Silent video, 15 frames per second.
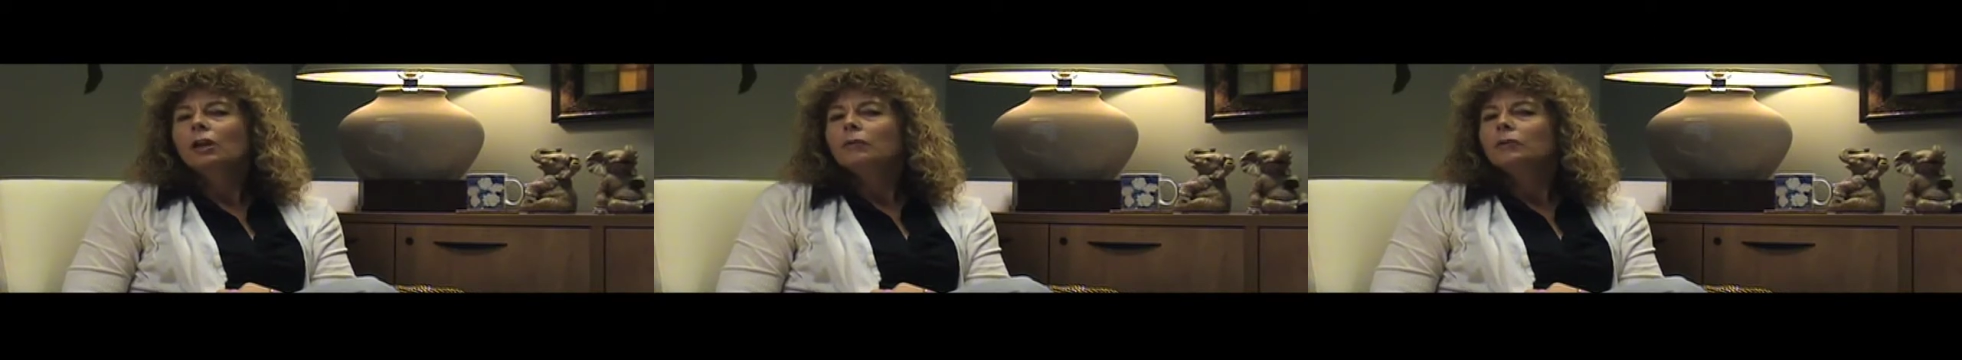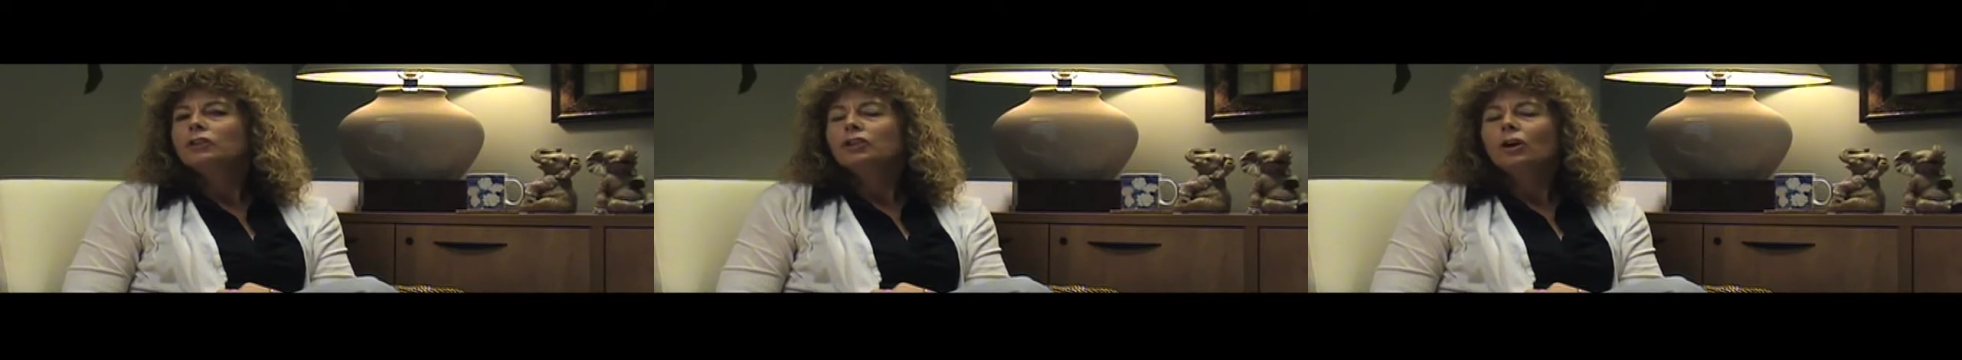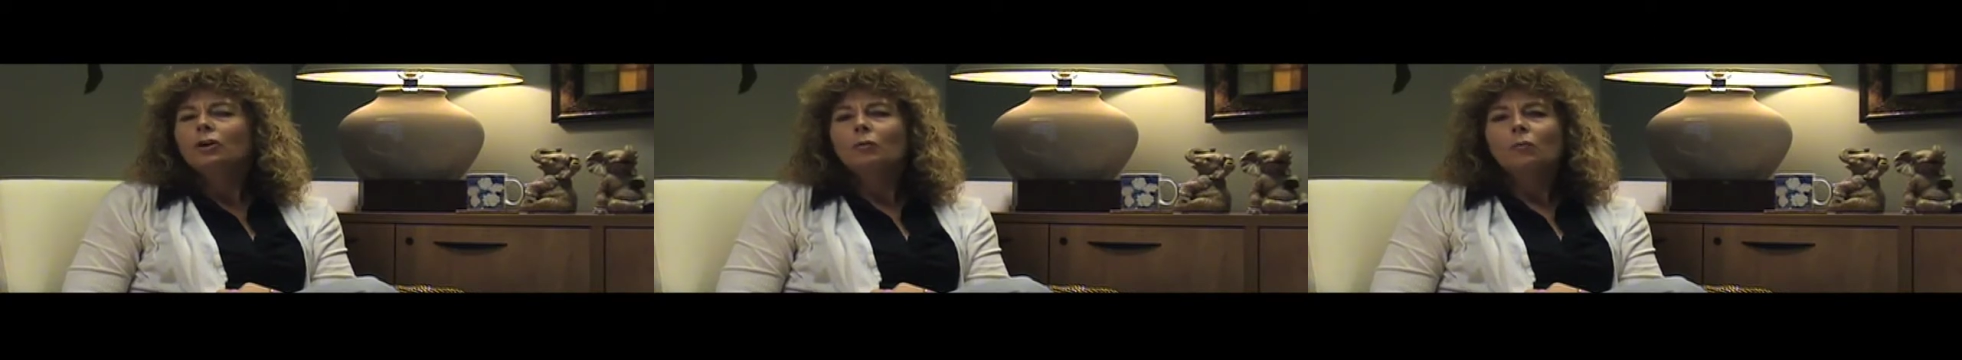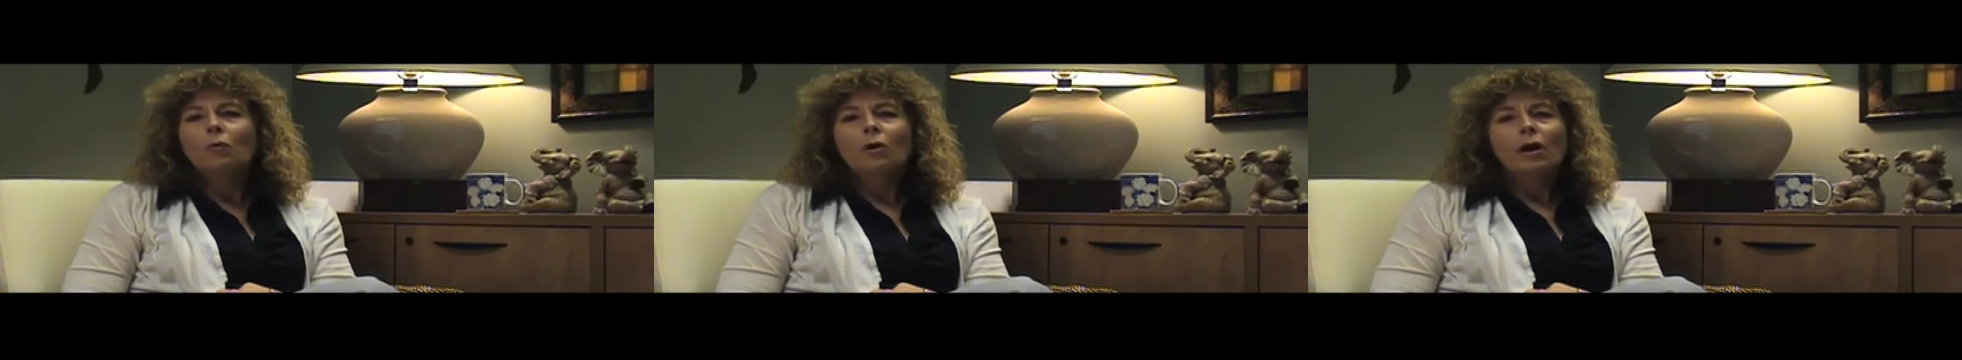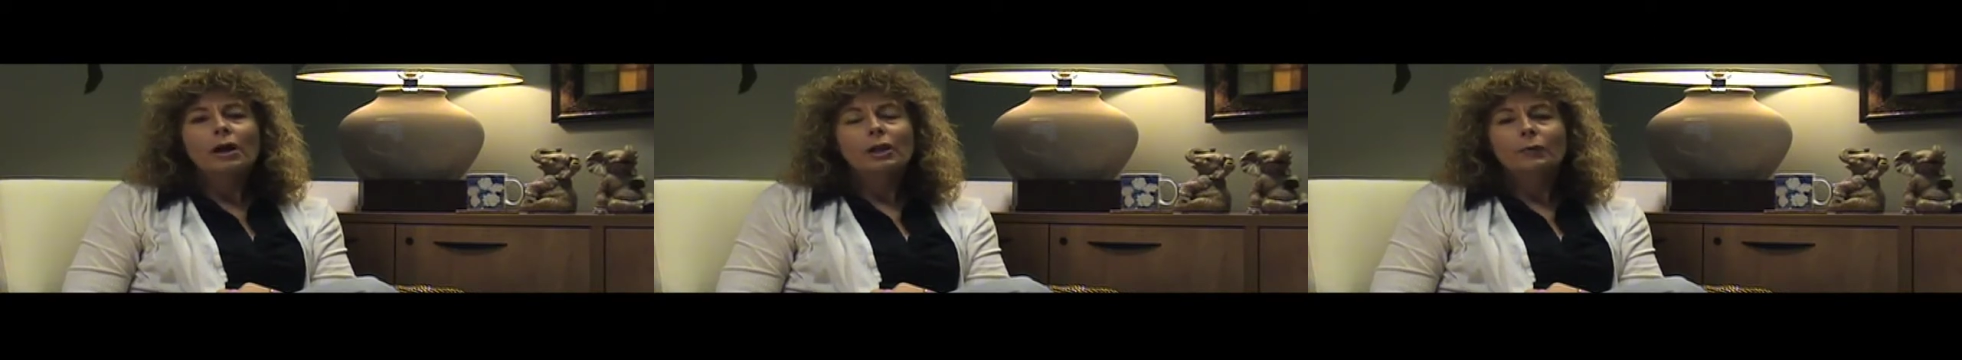We don't
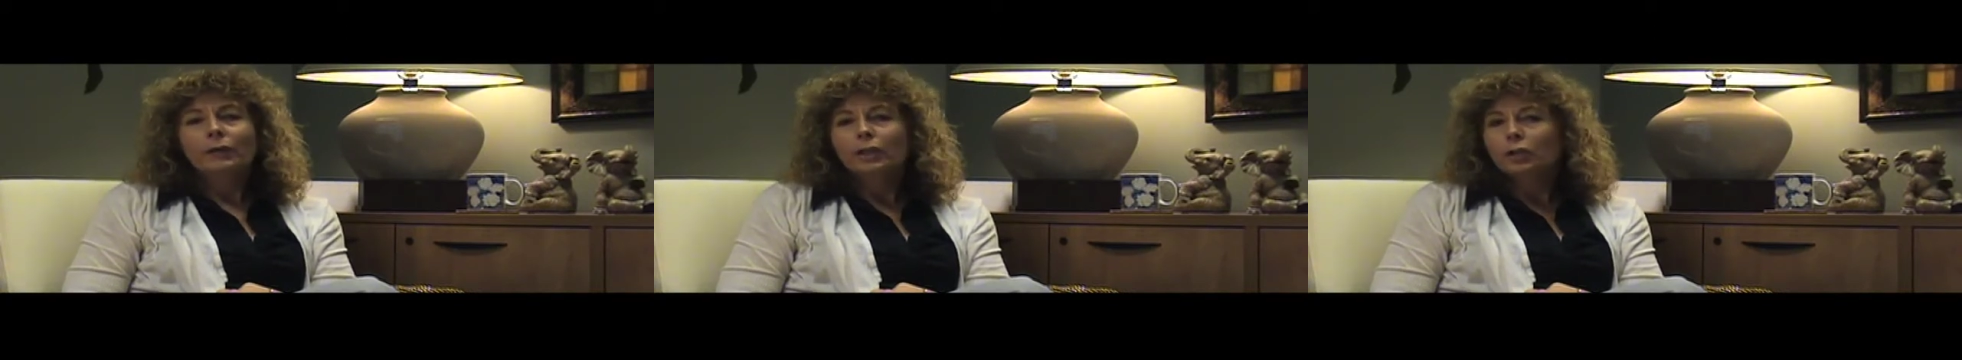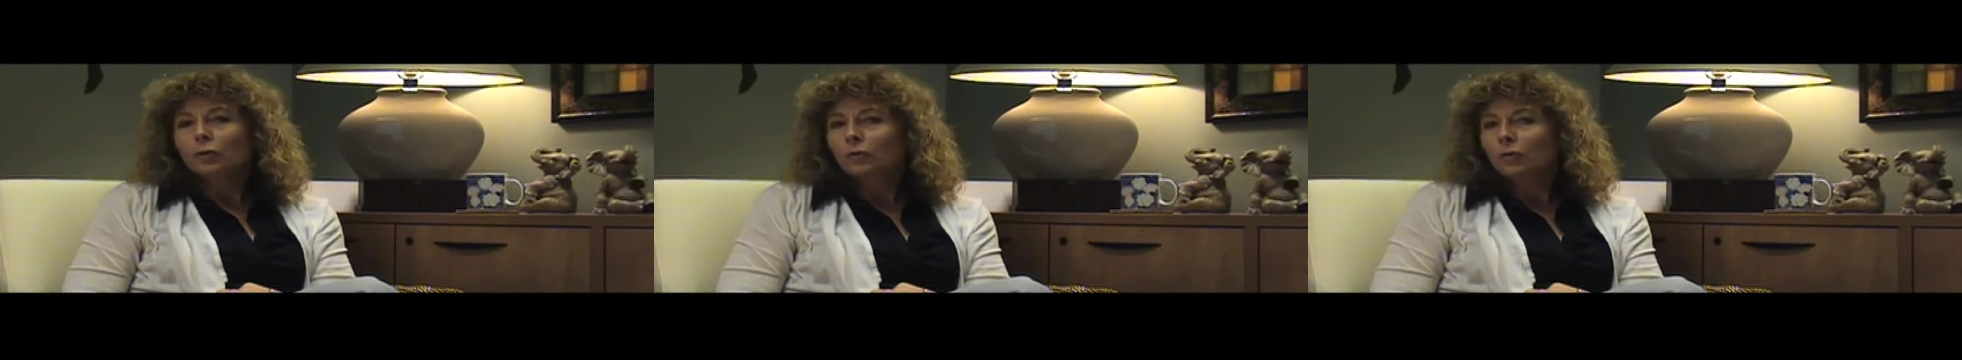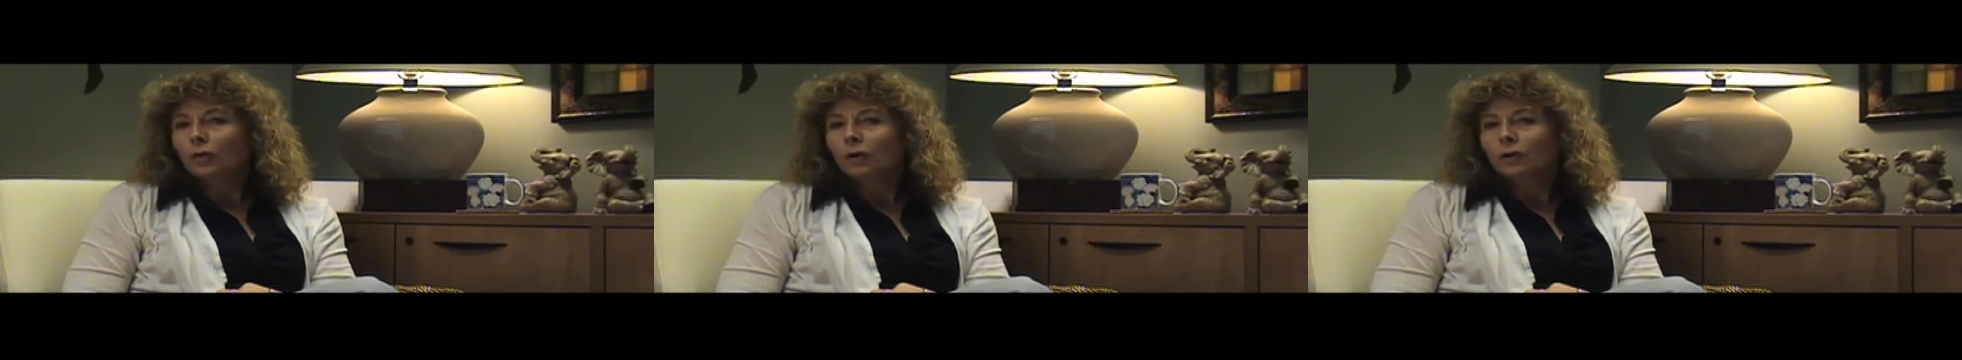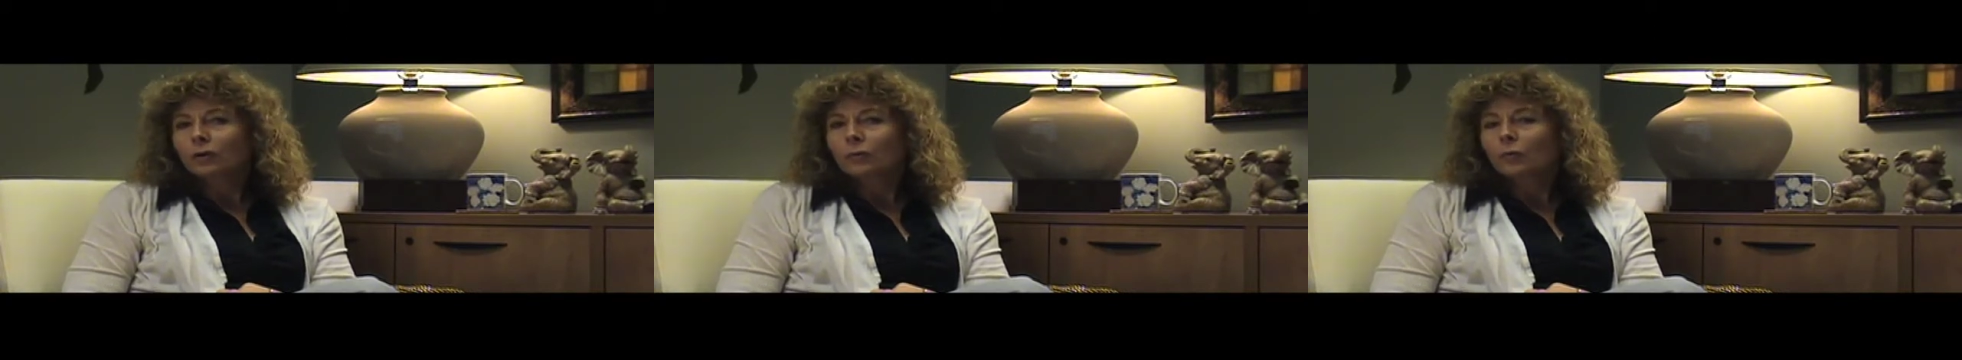want to ignore